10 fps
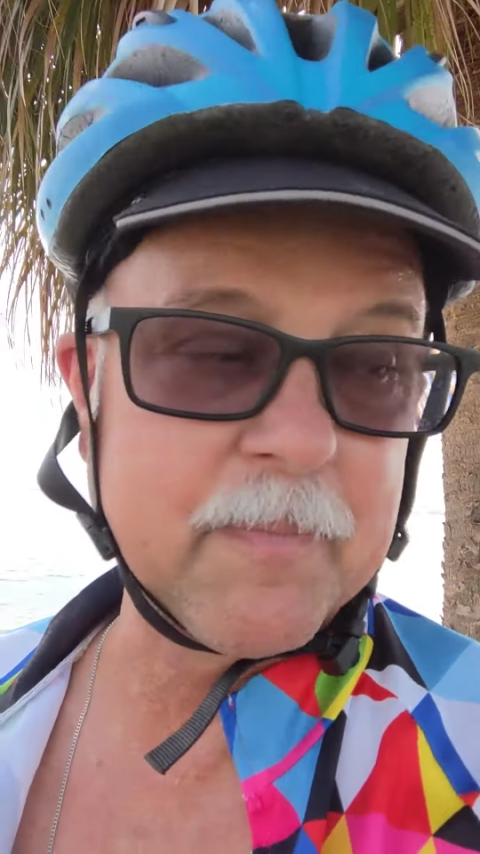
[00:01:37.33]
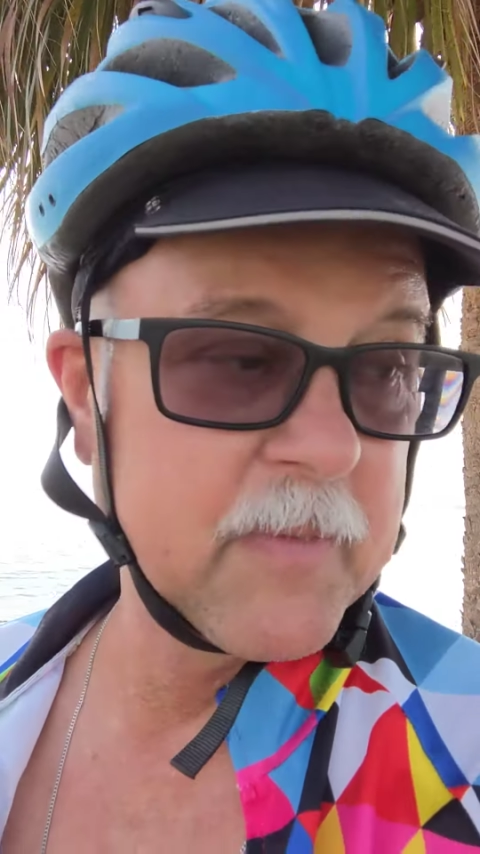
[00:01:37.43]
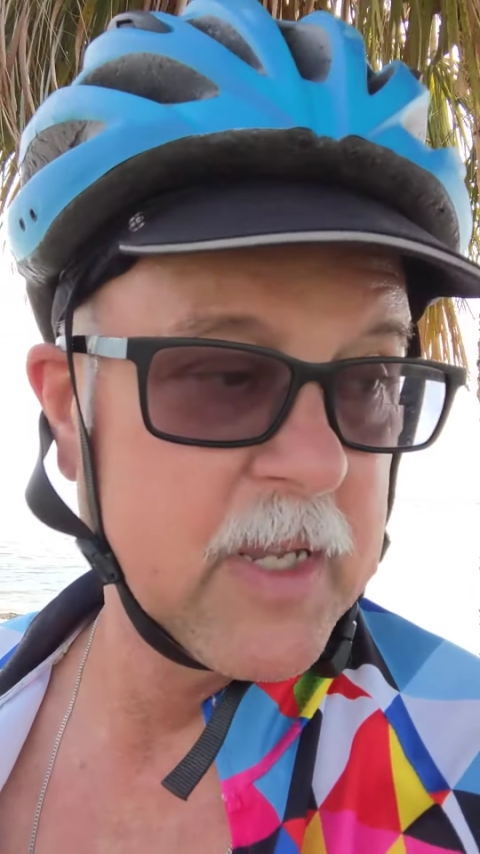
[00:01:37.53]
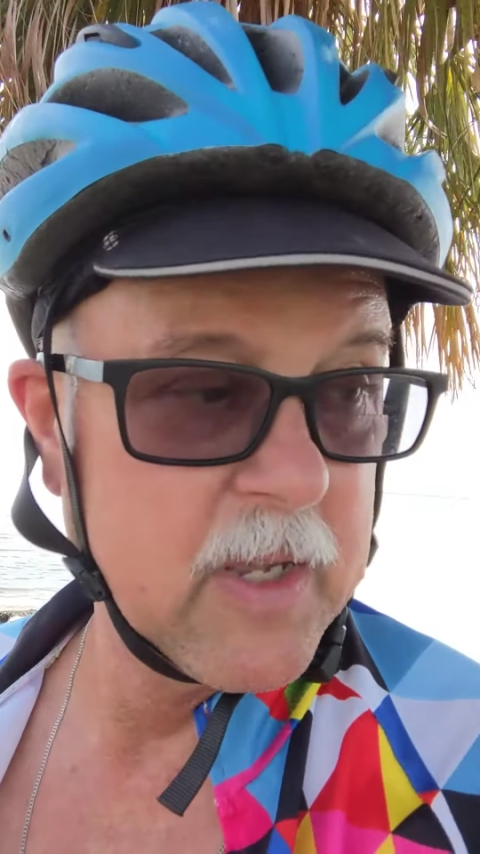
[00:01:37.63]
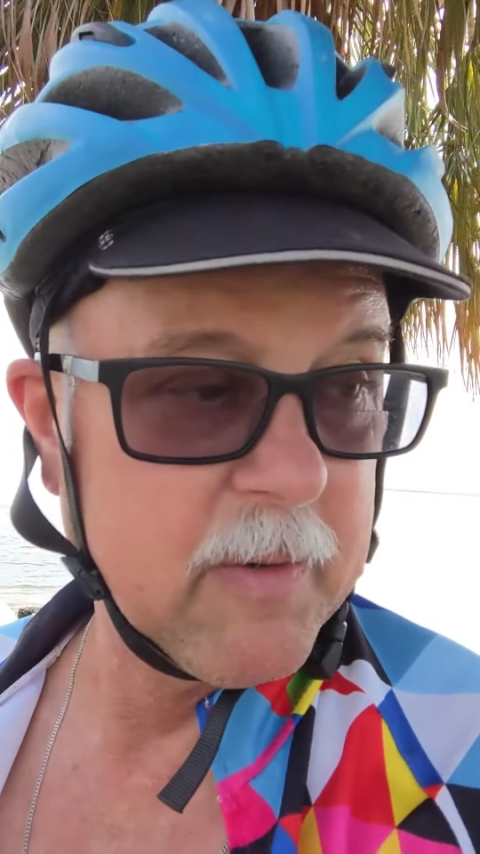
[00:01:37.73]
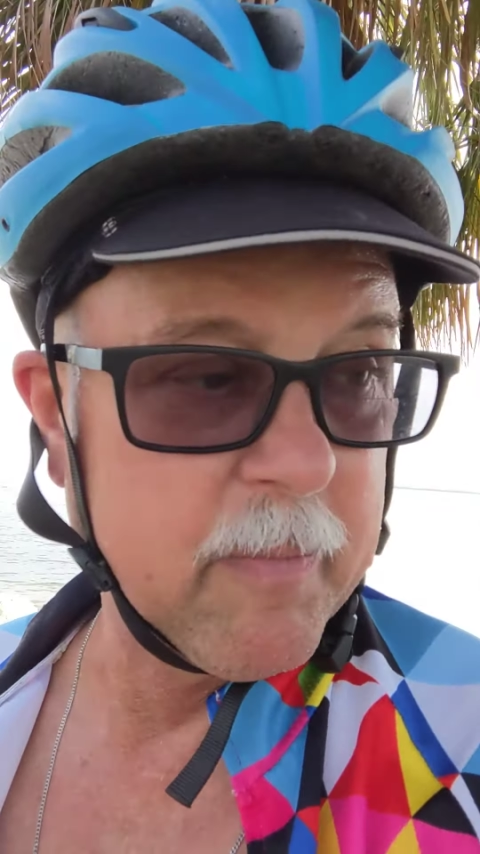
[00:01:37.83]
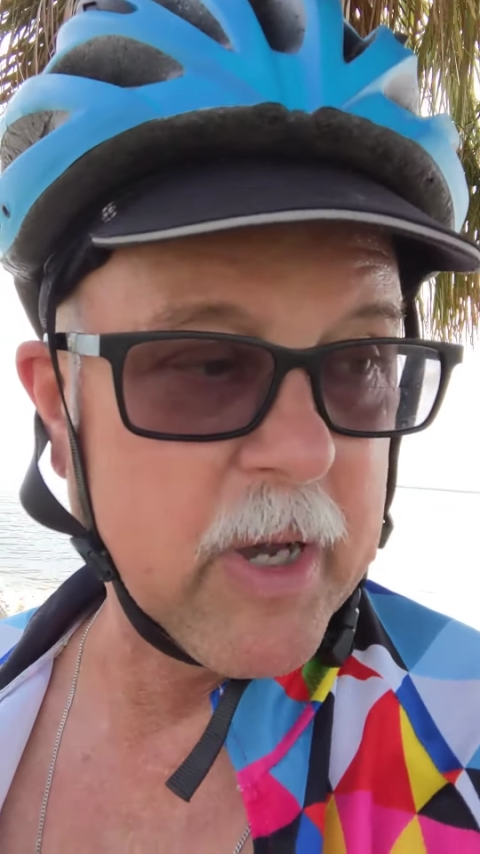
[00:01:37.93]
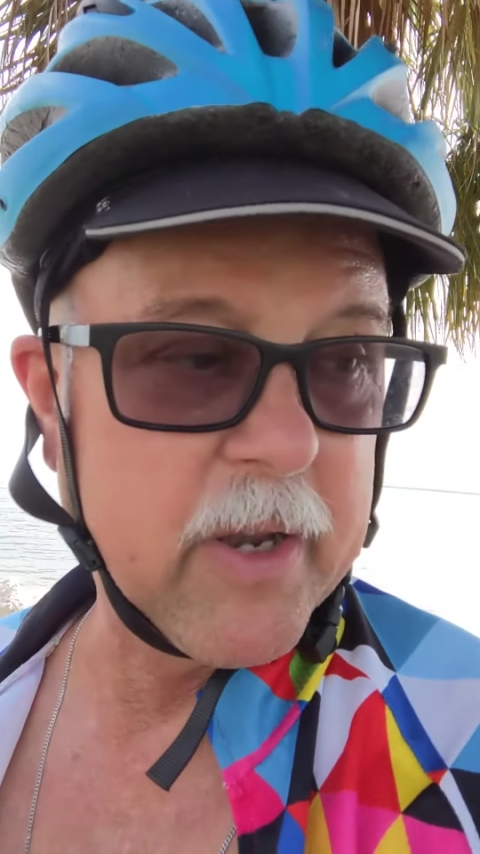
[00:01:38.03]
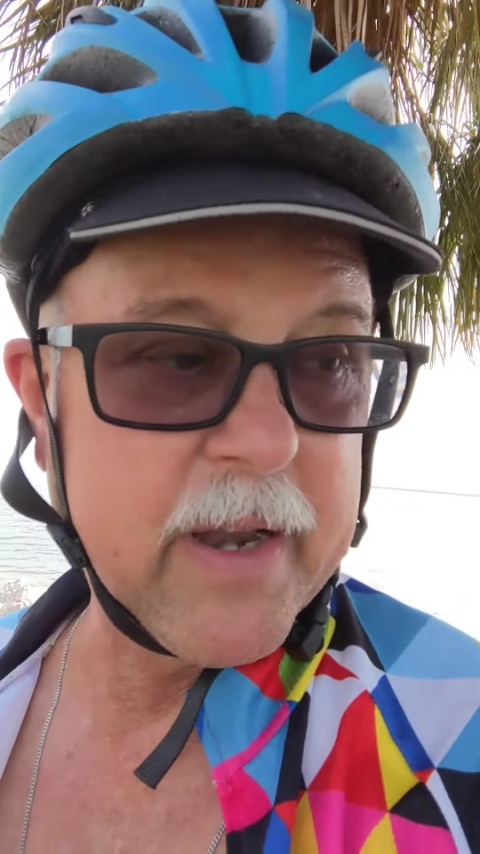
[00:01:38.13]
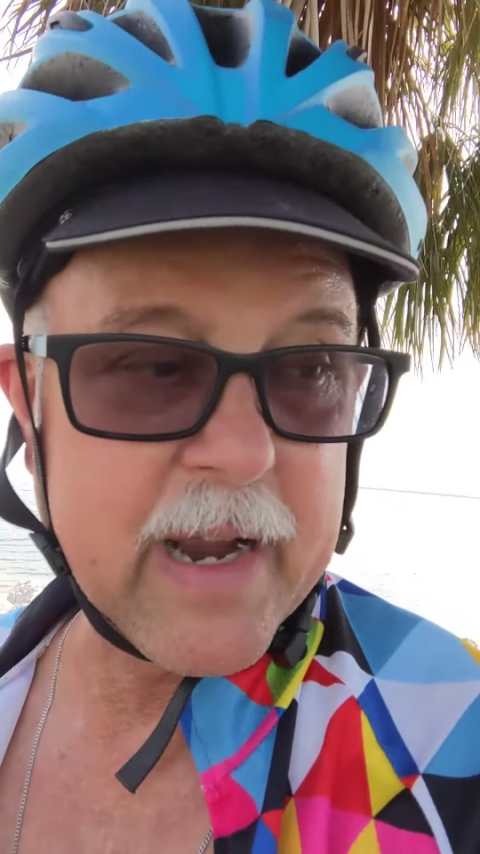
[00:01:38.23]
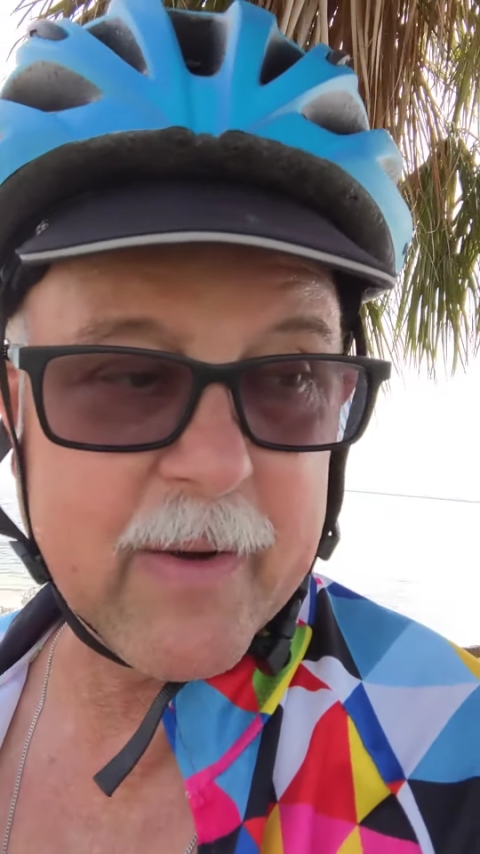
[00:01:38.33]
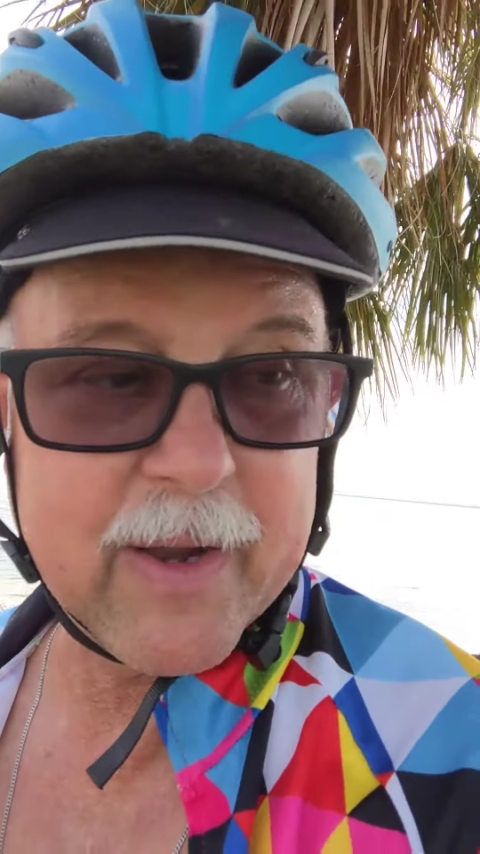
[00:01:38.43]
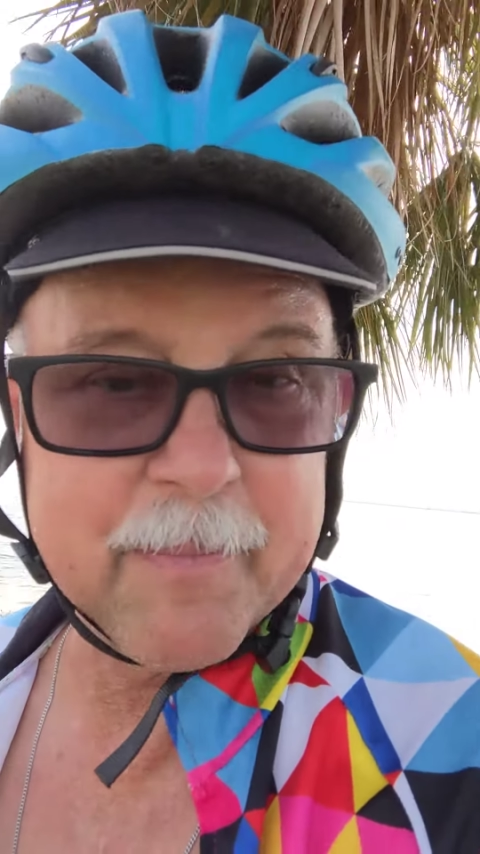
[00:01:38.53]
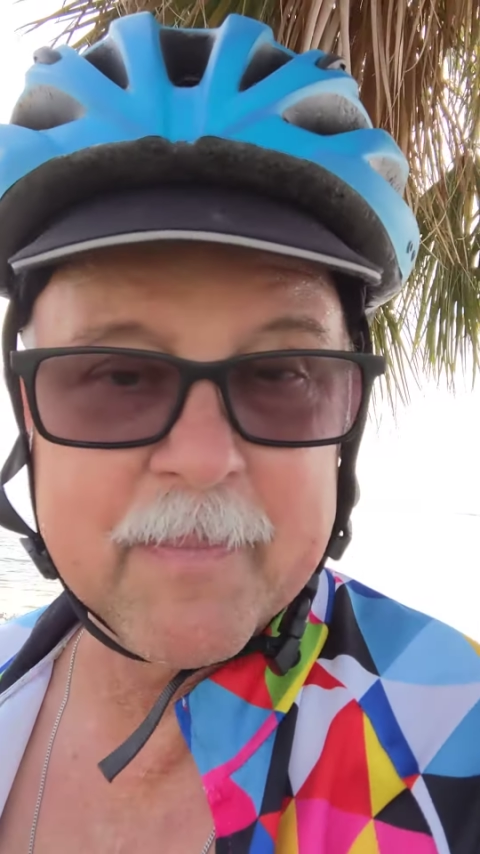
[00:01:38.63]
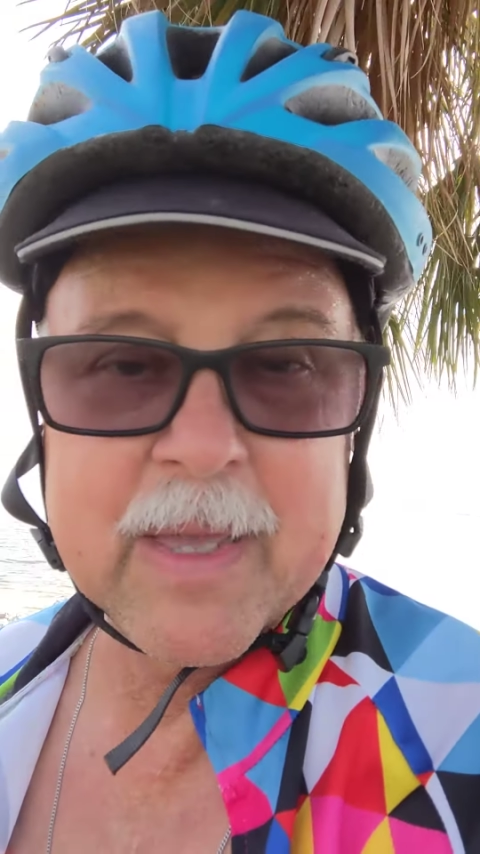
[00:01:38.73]
But now
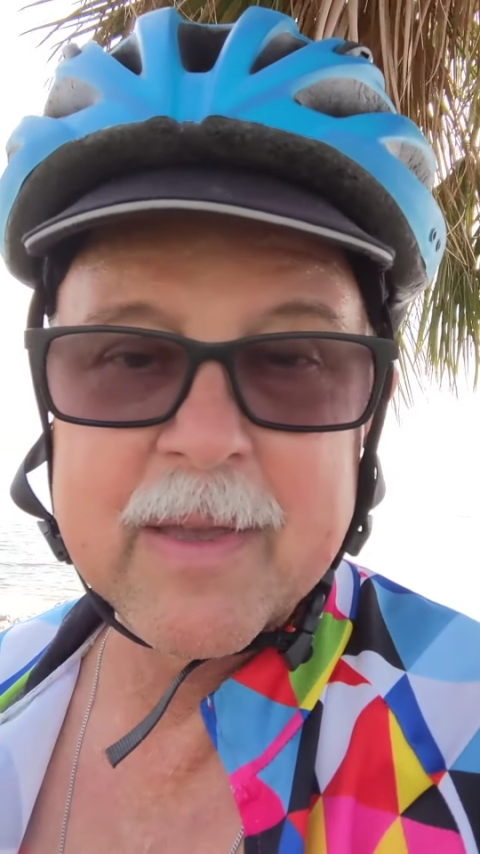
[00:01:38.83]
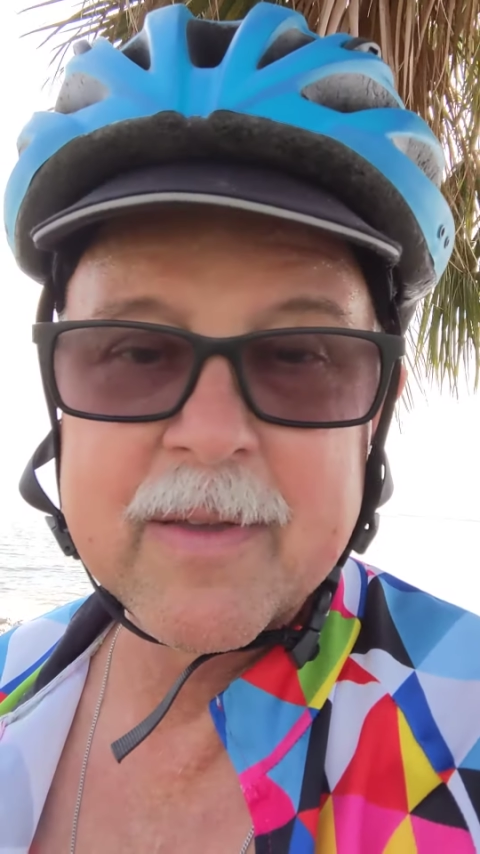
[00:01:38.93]
I'm